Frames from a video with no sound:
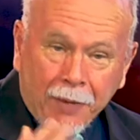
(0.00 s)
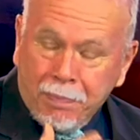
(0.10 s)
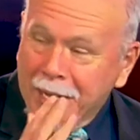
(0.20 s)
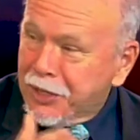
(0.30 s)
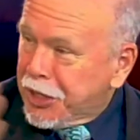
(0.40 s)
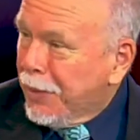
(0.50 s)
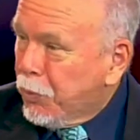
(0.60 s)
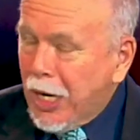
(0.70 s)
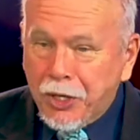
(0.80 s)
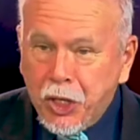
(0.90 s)
had met
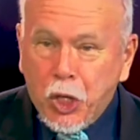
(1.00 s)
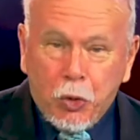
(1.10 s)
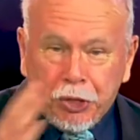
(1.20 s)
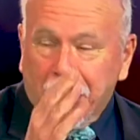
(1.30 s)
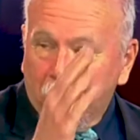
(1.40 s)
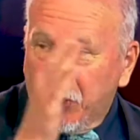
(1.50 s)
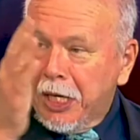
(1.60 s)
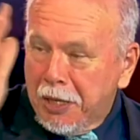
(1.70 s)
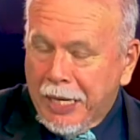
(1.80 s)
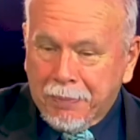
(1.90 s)
somewhere, knew
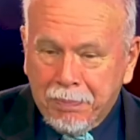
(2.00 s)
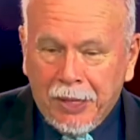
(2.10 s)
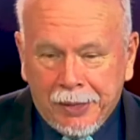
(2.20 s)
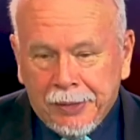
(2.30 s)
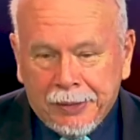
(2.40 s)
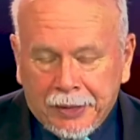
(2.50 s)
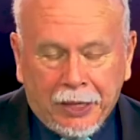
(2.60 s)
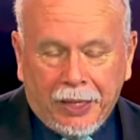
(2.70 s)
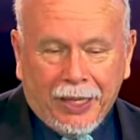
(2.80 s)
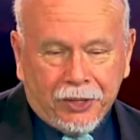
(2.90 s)
somewhere, had
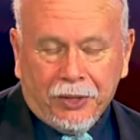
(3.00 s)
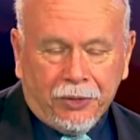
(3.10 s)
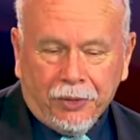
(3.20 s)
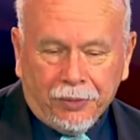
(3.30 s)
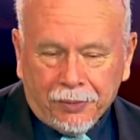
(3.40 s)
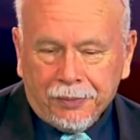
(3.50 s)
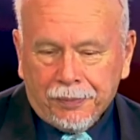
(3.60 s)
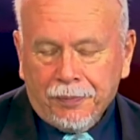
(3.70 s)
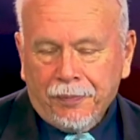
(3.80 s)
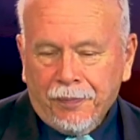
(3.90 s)
connection to.
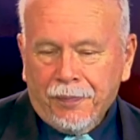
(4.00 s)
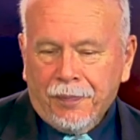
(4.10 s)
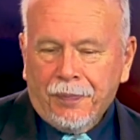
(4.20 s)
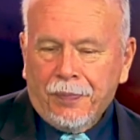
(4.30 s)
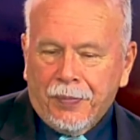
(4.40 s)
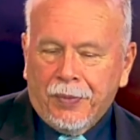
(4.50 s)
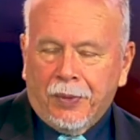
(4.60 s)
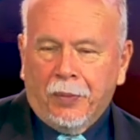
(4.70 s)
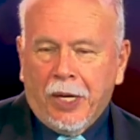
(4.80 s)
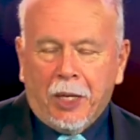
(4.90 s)

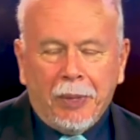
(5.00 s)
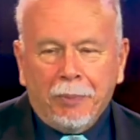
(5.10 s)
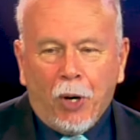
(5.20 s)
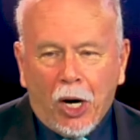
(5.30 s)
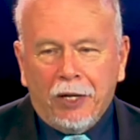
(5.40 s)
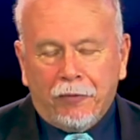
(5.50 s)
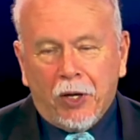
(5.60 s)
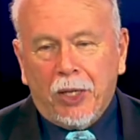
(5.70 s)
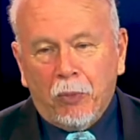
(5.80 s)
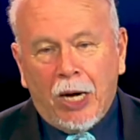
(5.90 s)
We had a big party
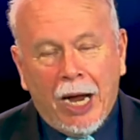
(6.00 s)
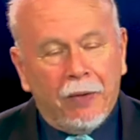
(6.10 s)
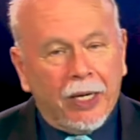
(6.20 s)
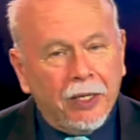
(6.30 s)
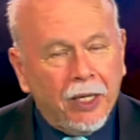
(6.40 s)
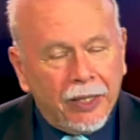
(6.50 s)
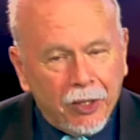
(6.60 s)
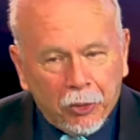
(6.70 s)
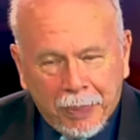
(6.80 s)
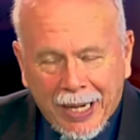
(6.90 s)
for them. We're hiring a young
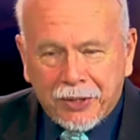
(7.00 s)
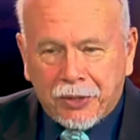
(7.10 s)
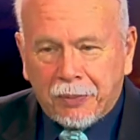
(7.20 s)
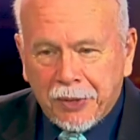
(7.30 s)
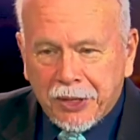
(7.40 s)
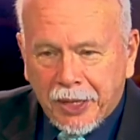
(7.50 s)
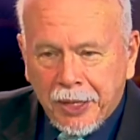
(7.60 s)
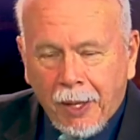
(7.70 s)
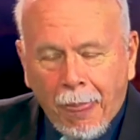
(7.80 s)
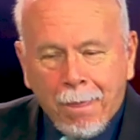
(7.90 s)
adult pastor. And we said,